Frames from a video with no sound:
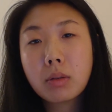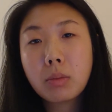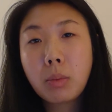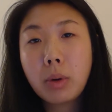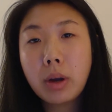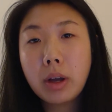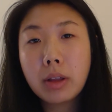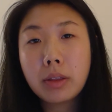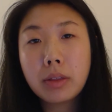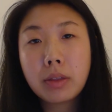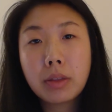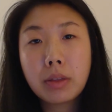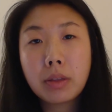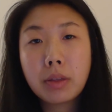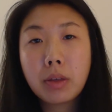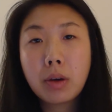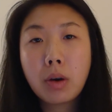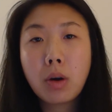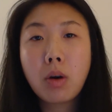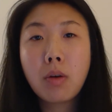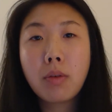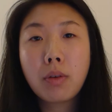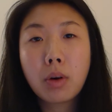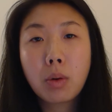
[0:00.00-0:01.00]
with the
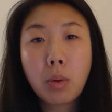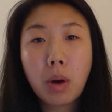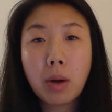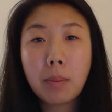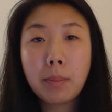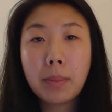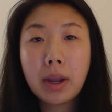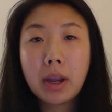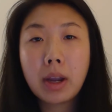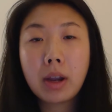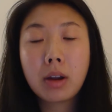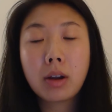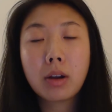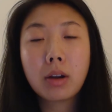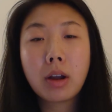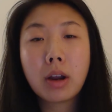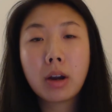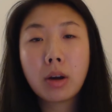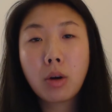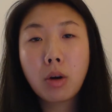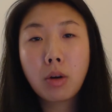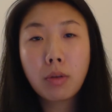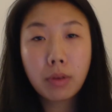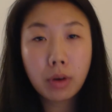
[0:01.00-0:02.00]
overwhelming
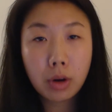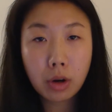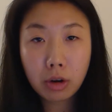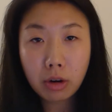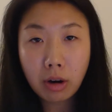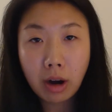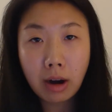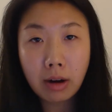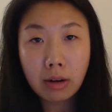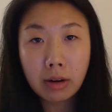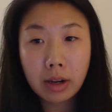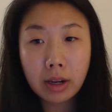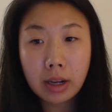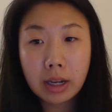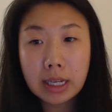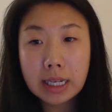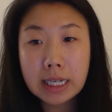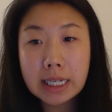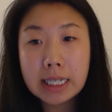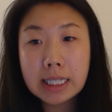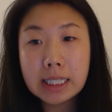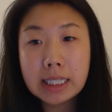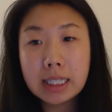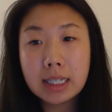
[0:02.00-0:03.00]
and overcrowding
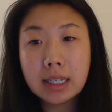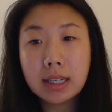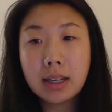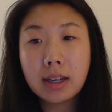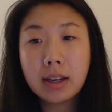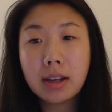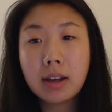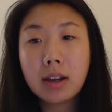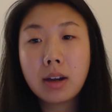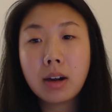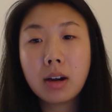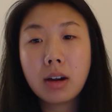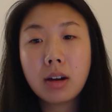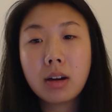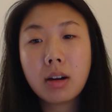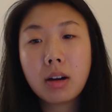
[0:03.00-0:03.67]
ED,